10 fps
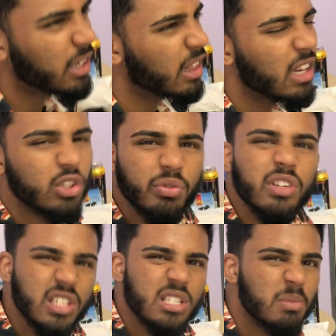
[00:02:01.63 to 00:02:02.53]
I think I should
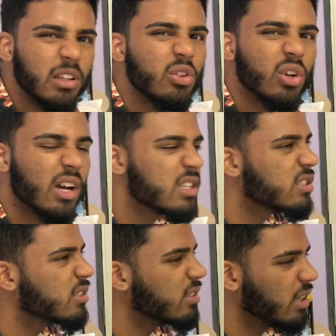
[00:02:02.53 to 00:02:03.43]
first explain to you guys,
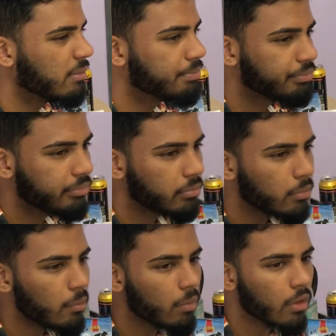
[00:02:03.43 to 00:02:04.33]
yeah.
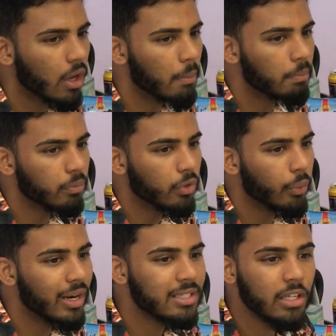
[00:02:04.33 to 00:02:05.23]

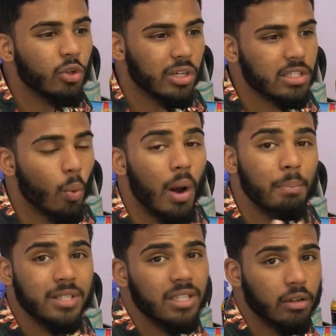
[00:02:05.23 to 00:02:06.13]
When I say you risk
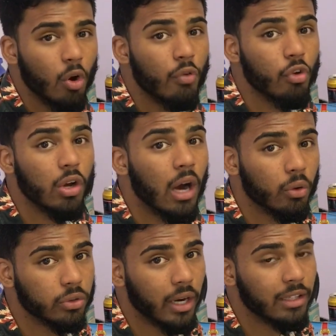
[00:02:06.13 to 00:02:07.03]
1% of your
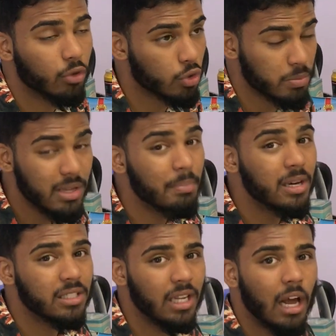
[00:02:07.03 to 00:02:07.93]
account, right? Because me
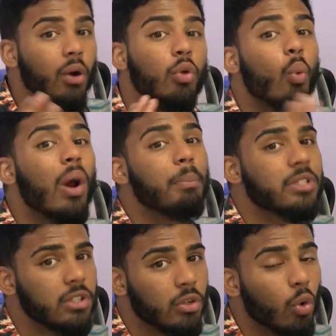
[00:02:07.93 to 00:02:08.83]
personally, I go with
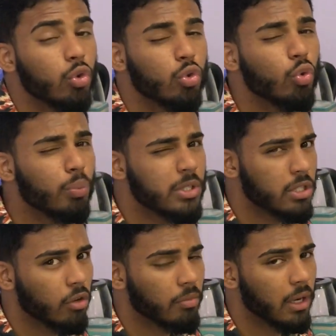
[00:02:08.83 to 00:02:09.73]
1% or
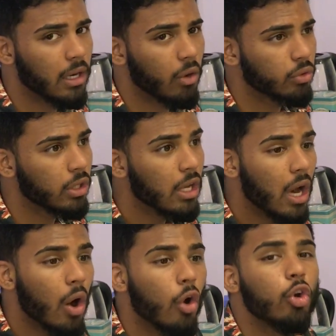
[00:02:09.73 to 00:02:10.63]
2% of my account
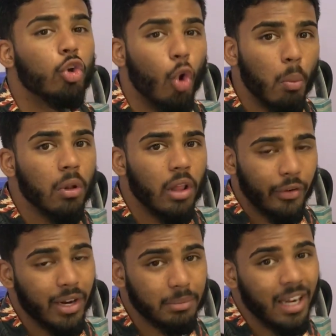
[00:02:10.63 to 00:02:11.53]
on a normal,
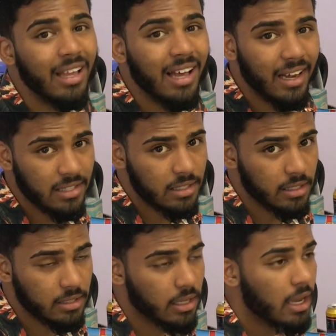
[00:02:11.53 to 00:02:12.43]
like I'm trading
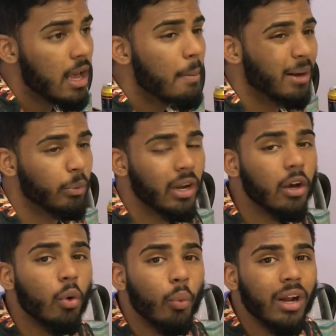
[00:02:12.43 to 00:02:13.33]
currencies. But when
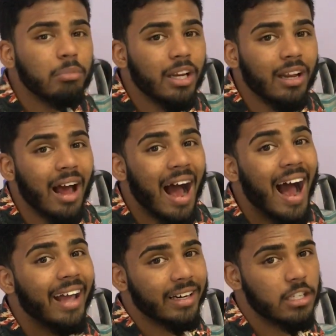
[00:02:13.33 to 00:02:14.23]
I'm trading a
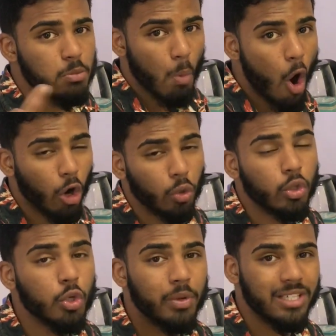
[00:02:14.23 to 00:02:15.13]
high risk market, which
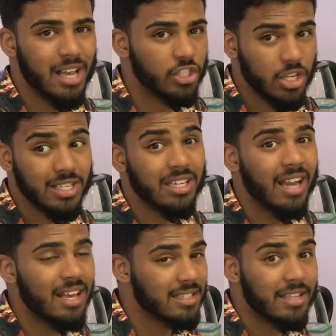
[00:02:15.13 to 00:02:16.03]
will be such as
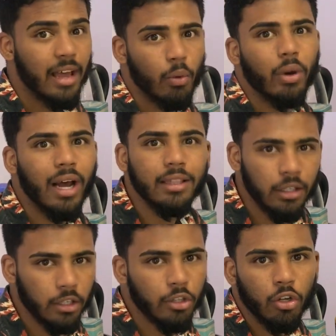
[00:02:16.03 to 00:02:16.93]
Nasdaq 100,
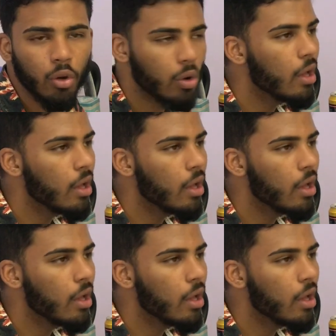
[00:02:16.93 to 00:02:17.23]
you know,